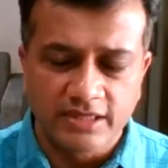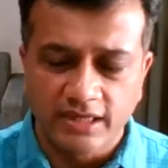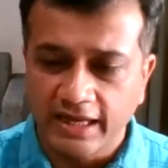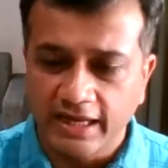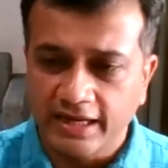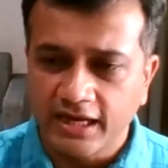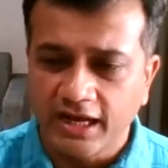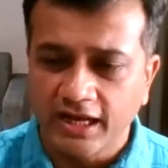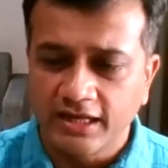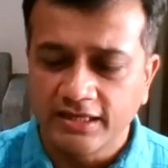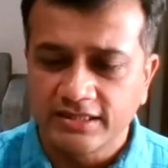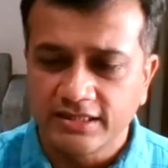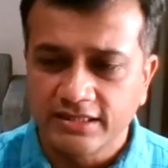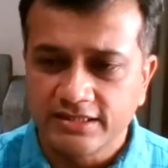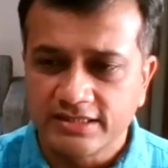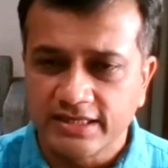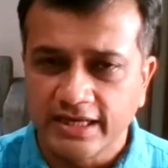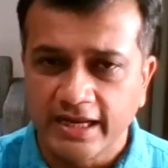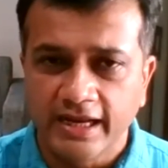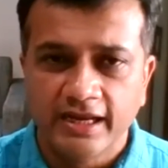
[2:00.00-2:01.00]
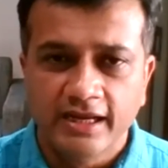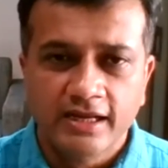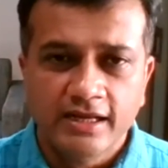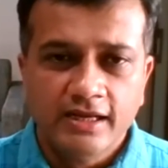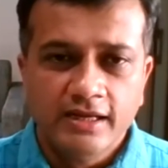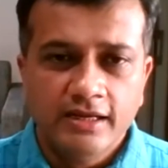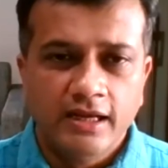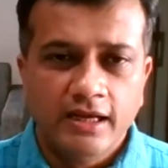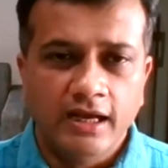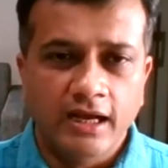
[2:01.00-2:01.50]
like us, and say,
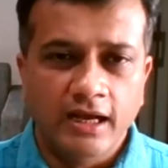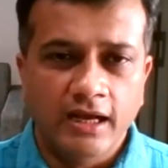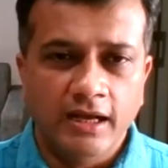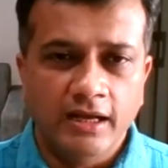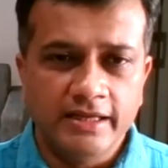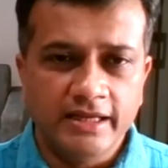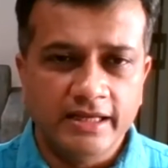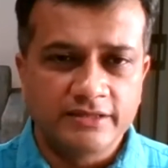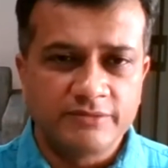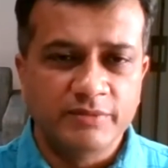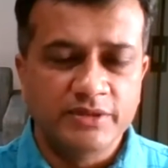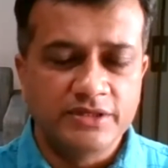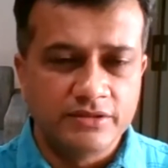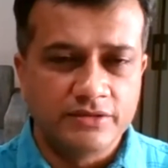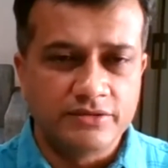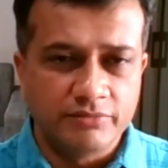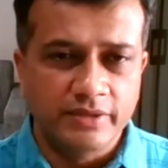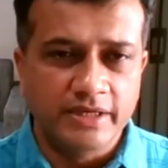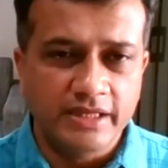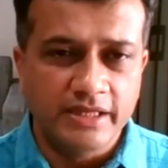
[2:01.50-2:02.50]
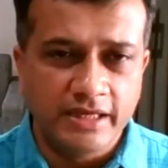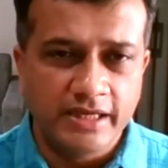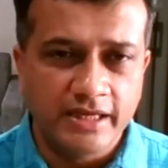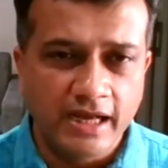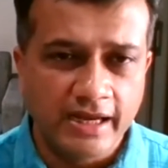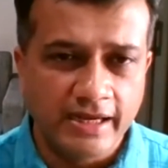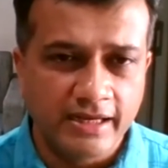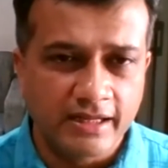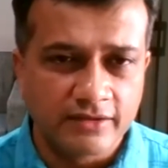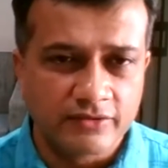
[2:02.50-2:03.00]
yes, Mr. Trivedi,
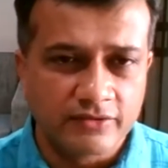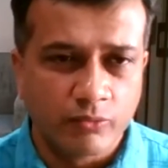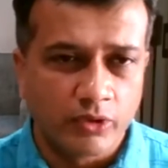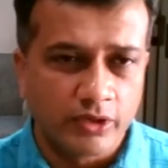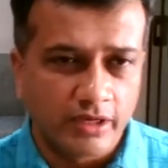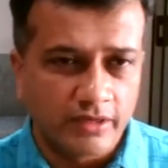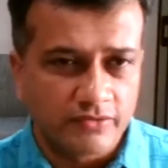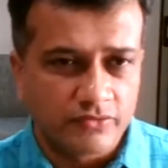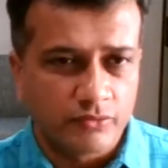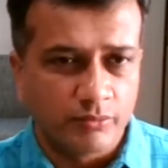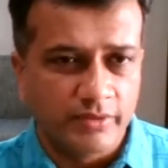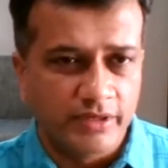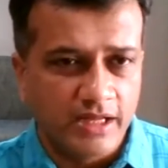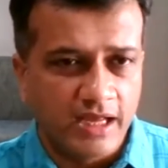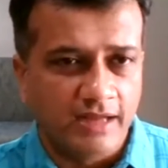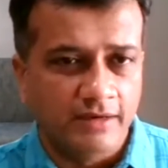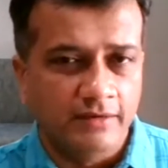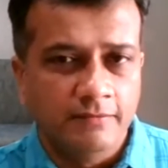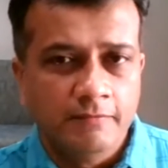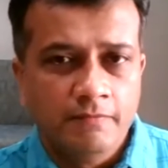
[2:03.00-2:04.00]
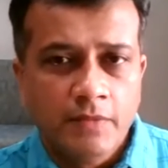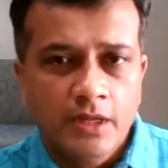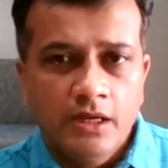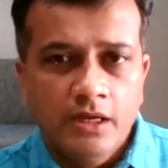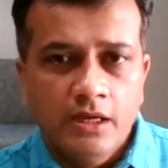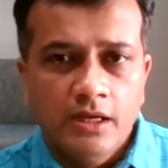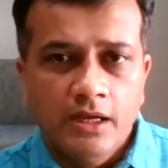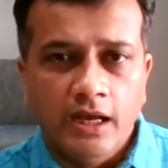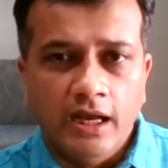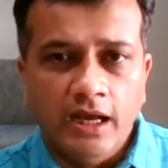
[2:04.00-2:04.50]
guide us what is to be done.
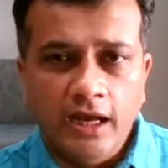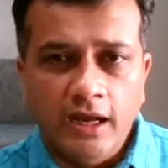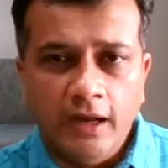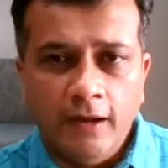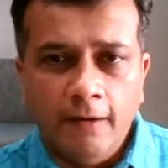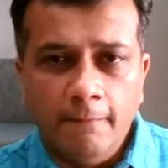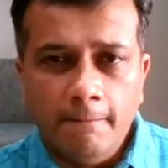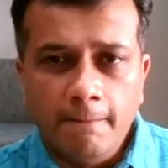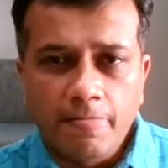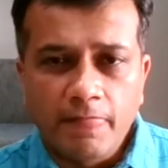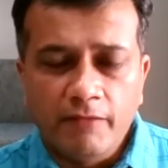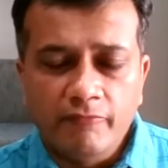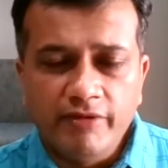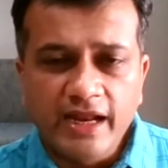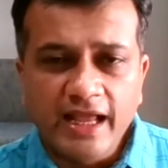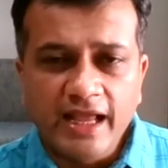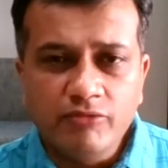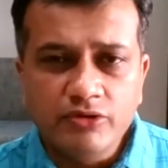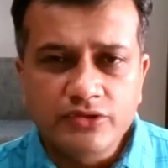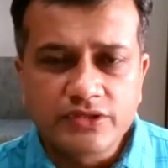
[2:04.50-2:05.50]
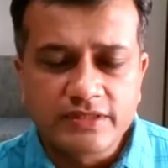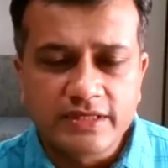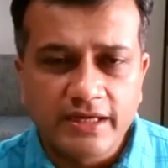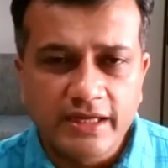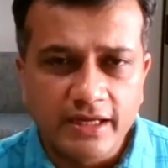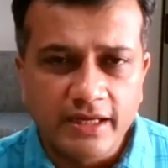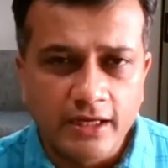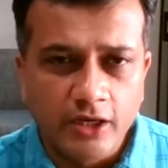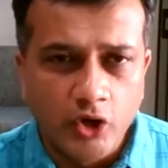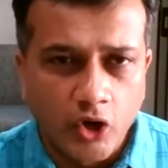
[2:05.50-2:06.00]
When I was
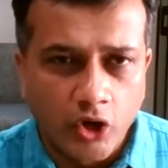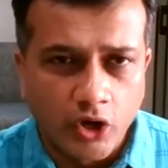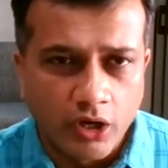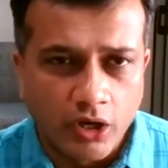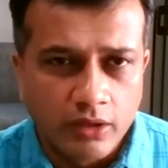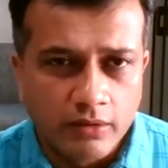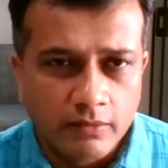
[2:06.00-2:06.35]
studying law,